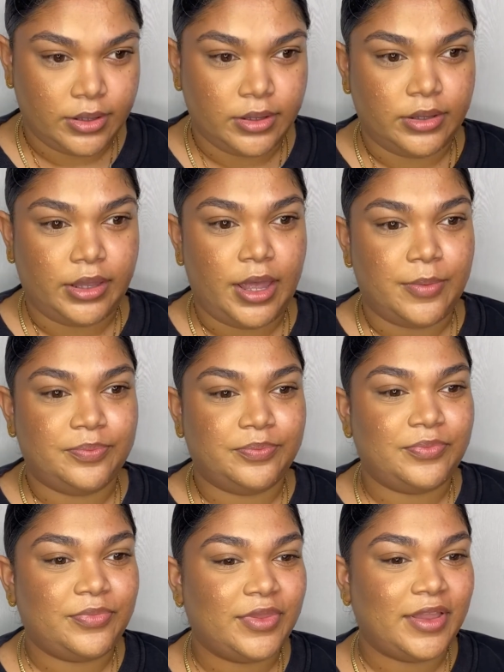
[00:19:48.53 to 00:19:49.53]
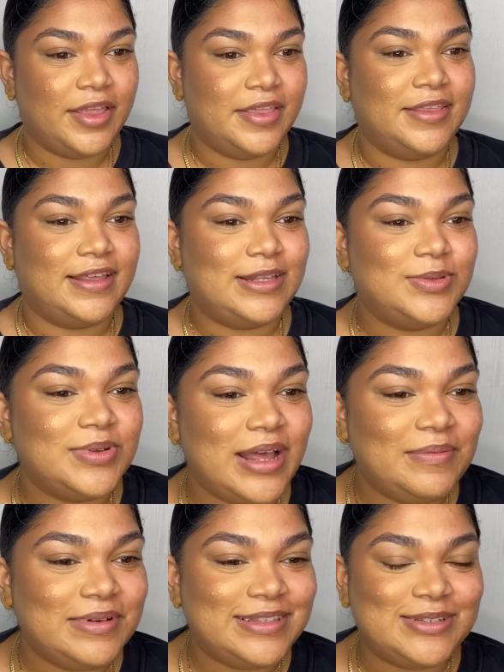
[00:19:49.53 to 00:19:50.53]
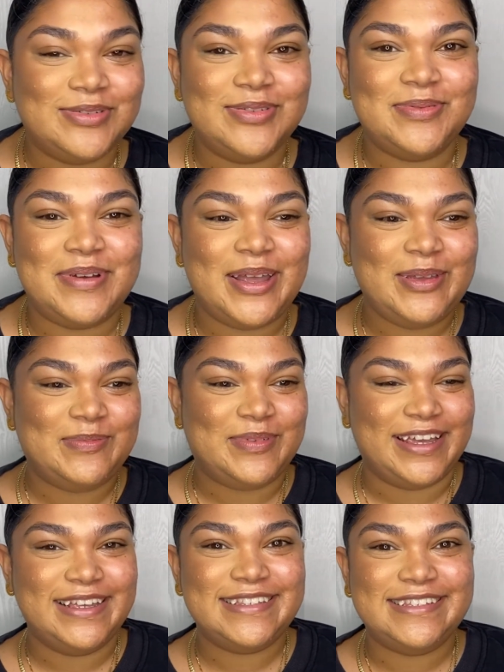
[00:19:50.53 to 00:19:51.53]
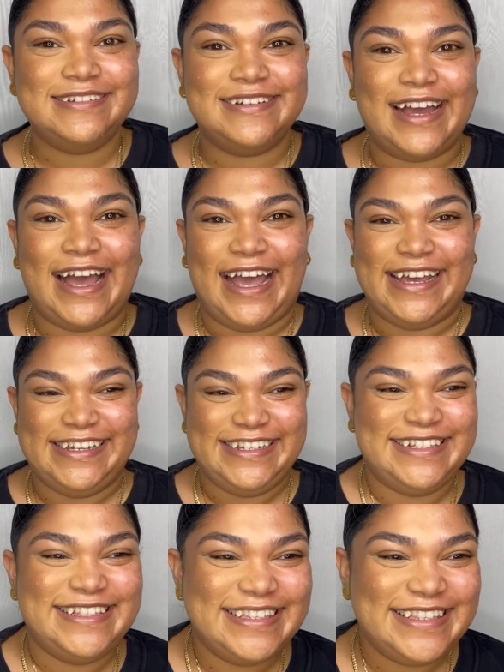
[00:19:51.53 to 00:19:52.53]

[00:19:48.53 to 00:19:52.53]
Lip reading: Yeah, that's what I would do for my face, you guys.